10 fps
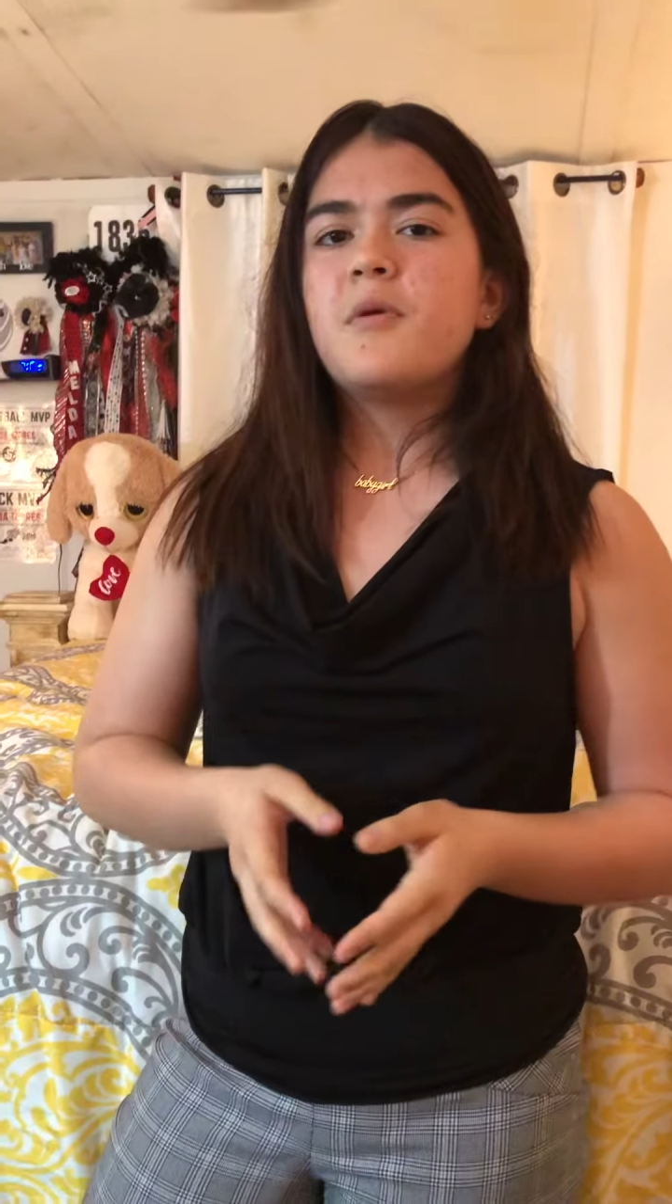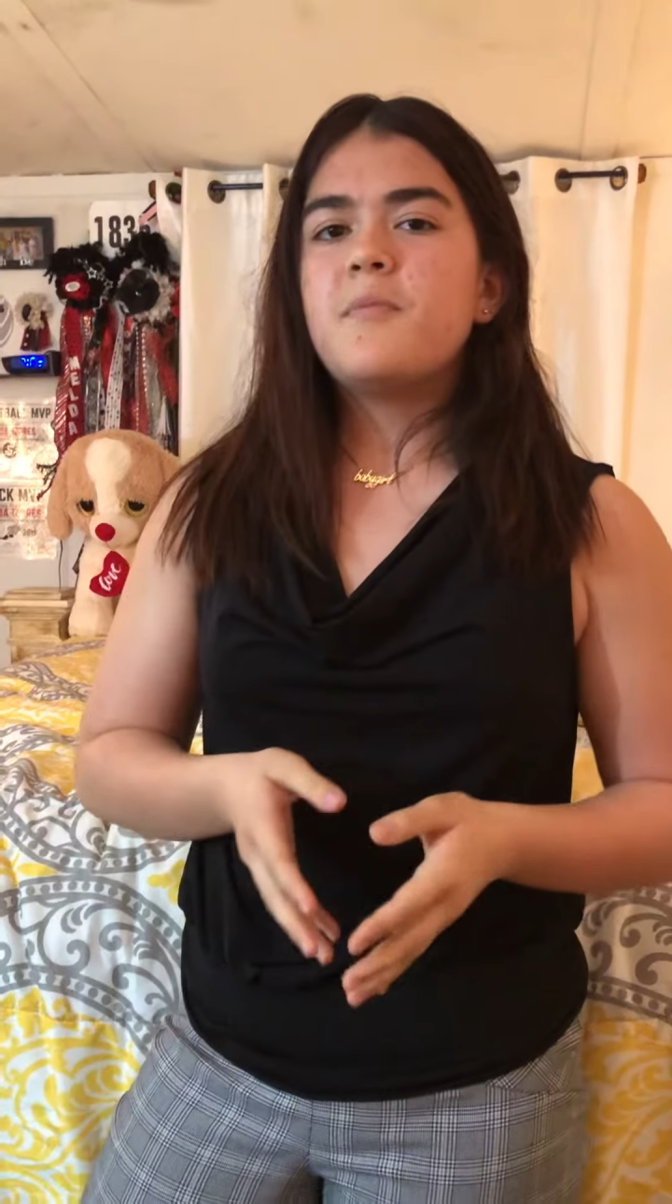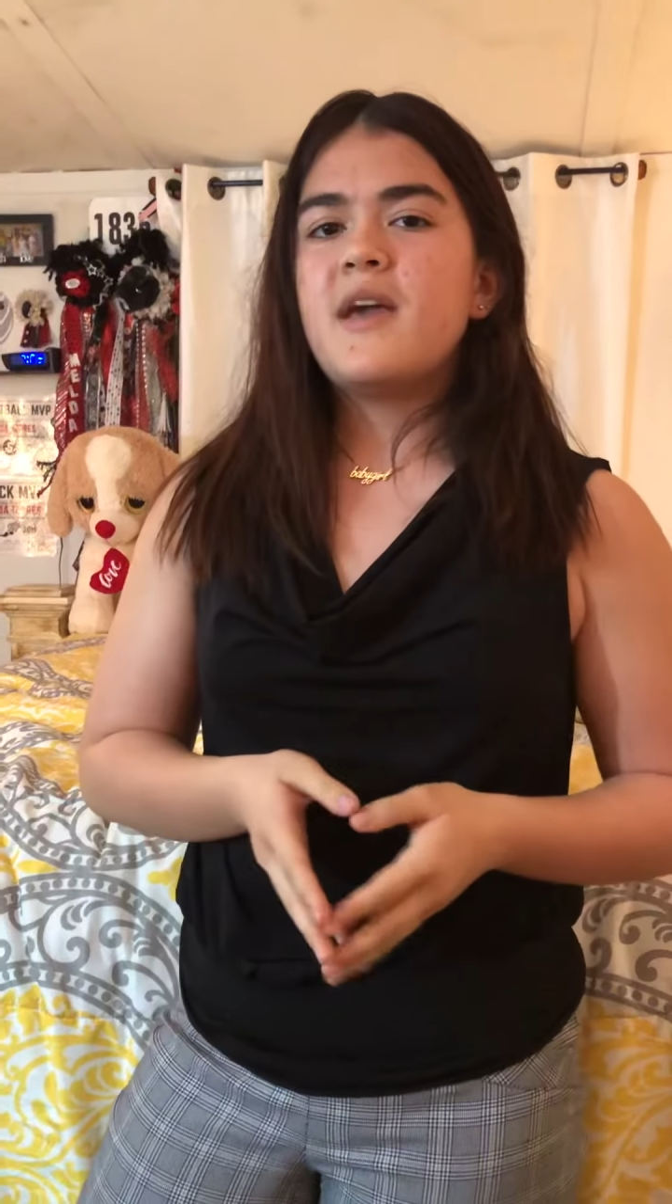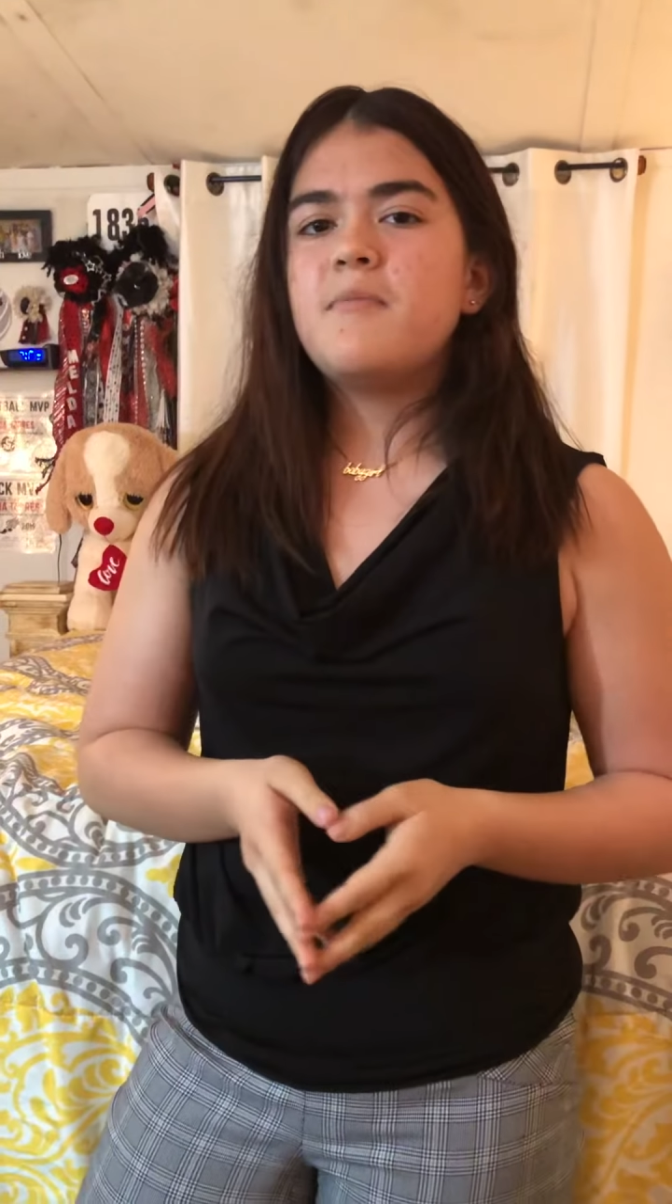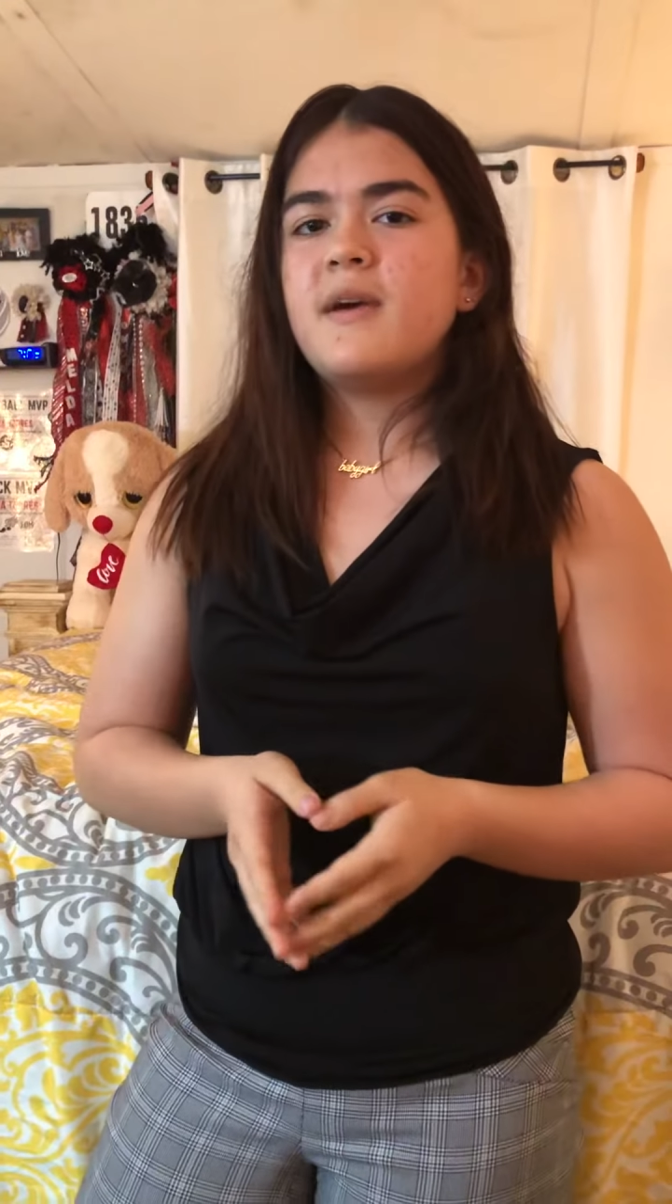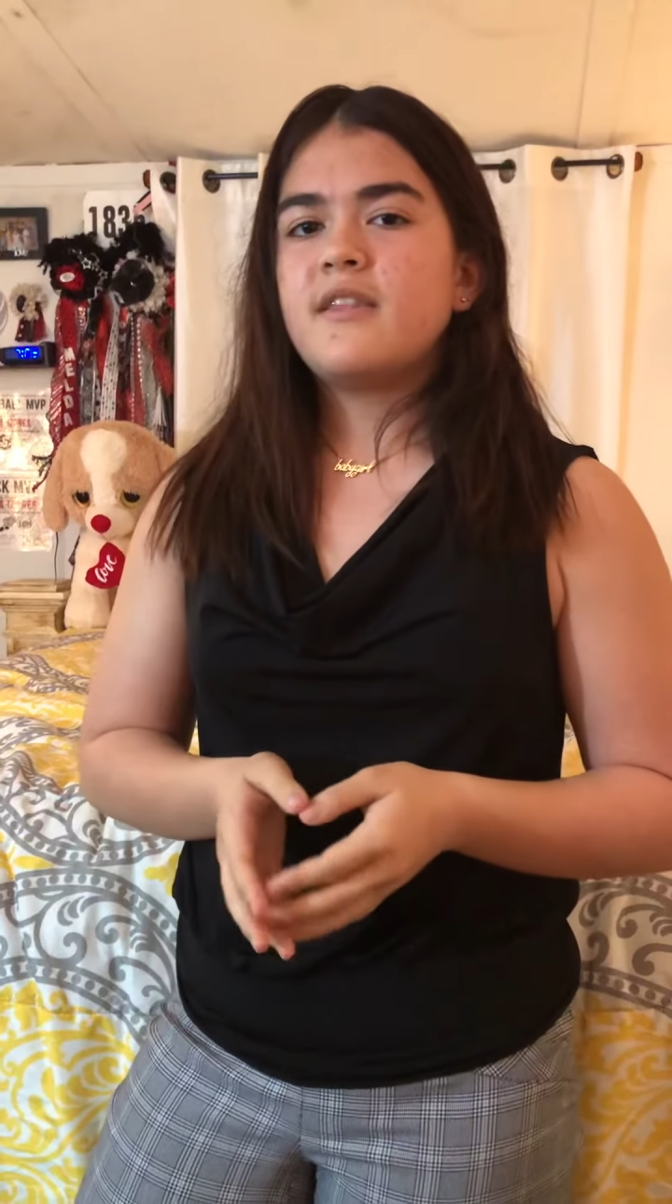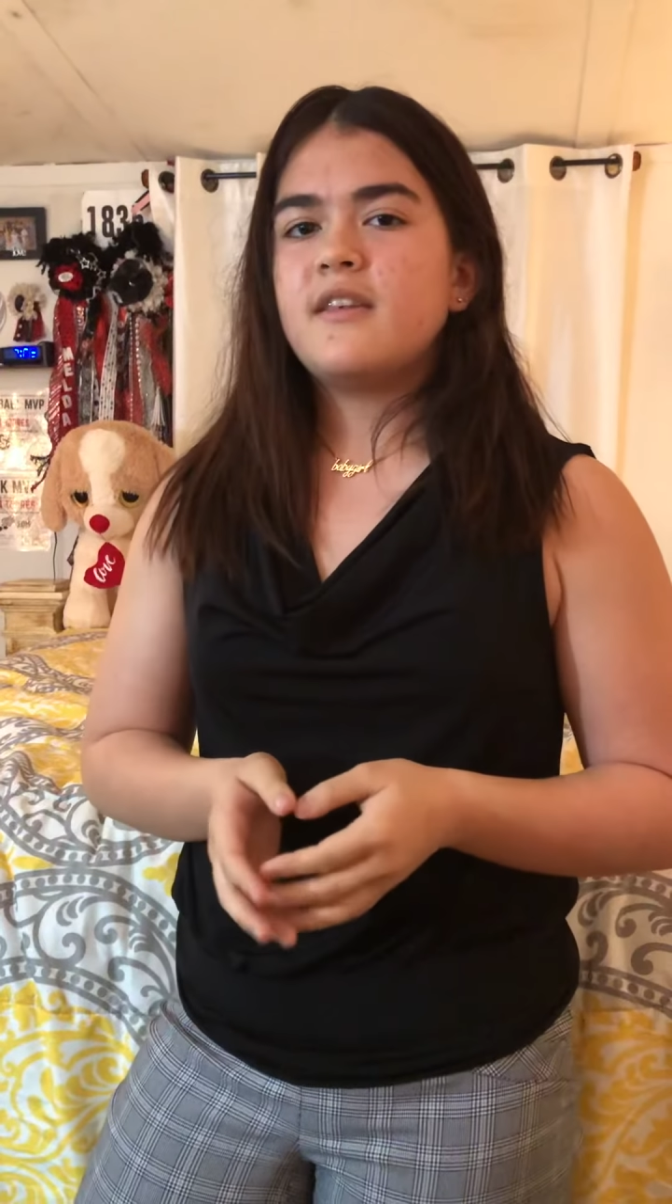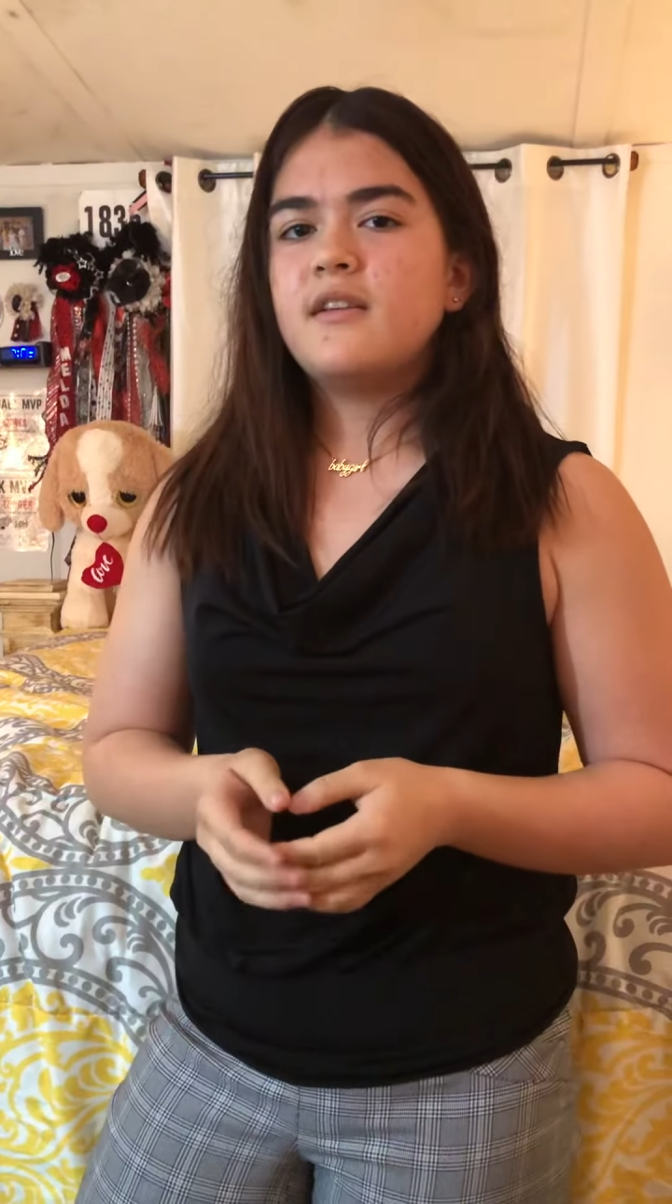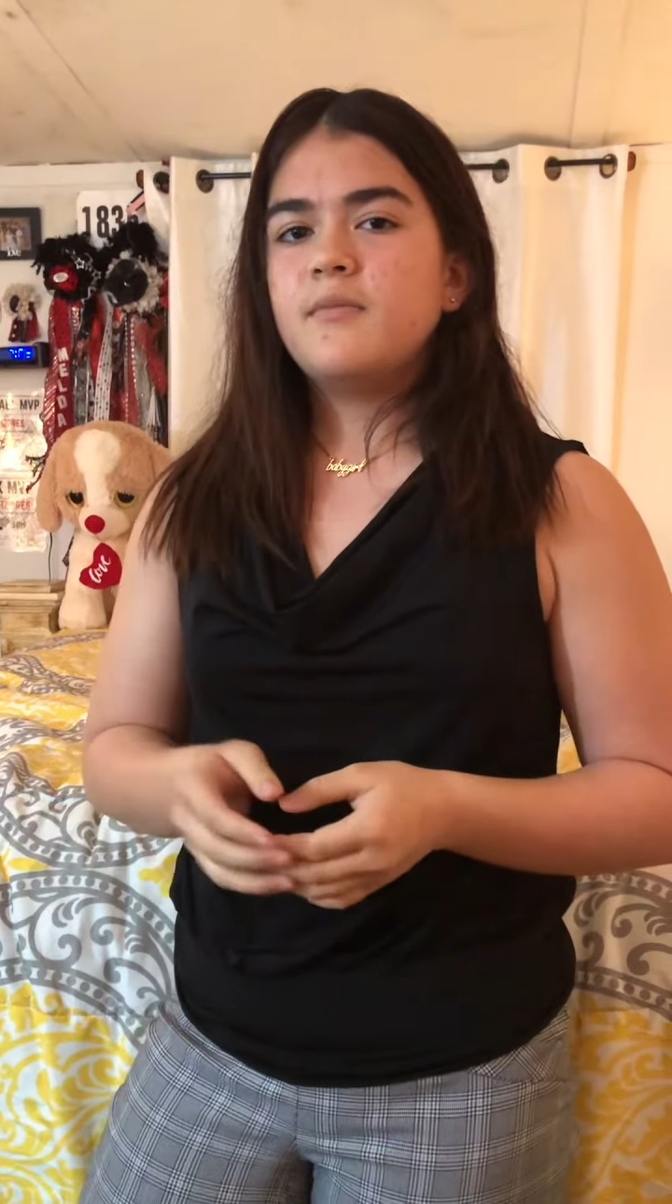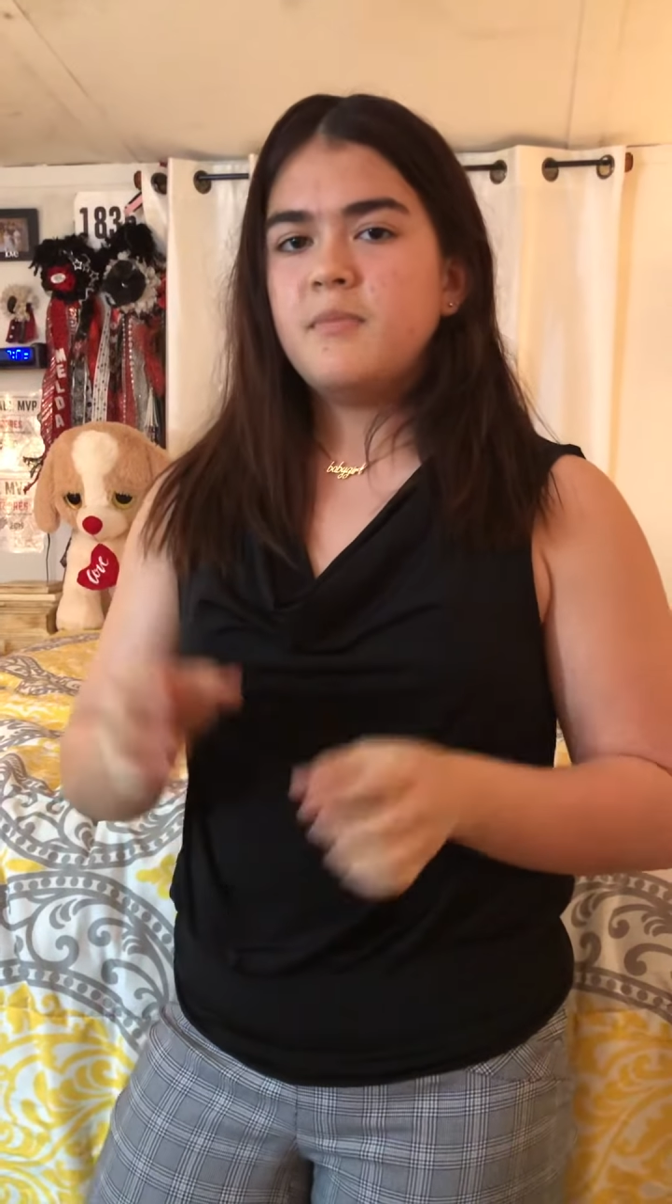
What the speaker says: band method